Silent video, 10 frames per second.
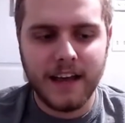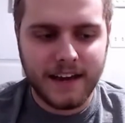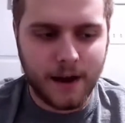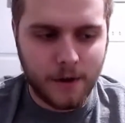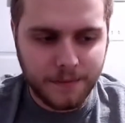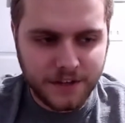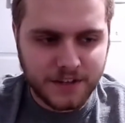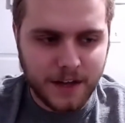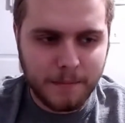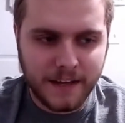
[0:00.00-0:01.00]
Now, this
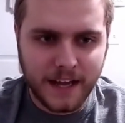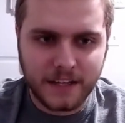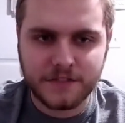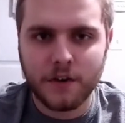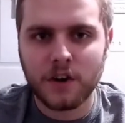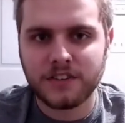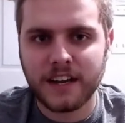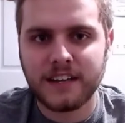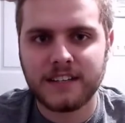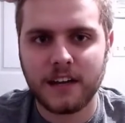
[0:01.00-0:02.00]
company, as far as
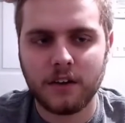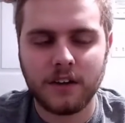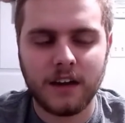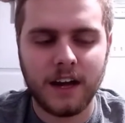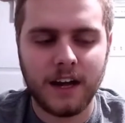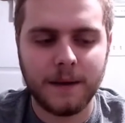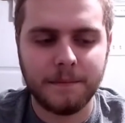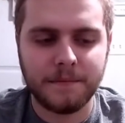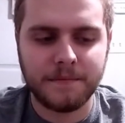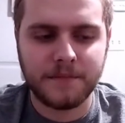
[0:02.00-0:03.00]
I can tell,
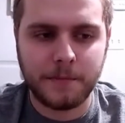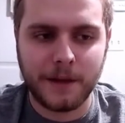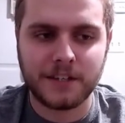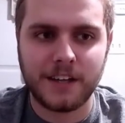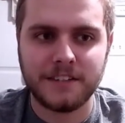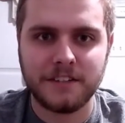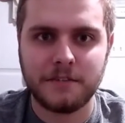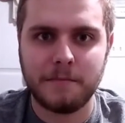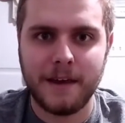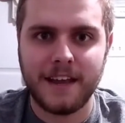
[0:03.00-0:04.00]

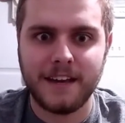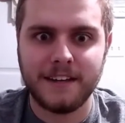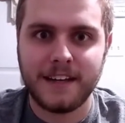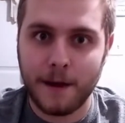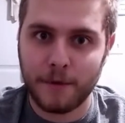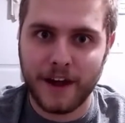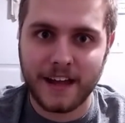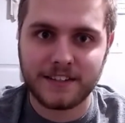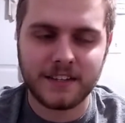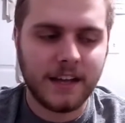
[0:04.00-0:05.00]
specializes in making cowboy
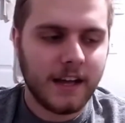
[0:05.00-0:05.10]
hats.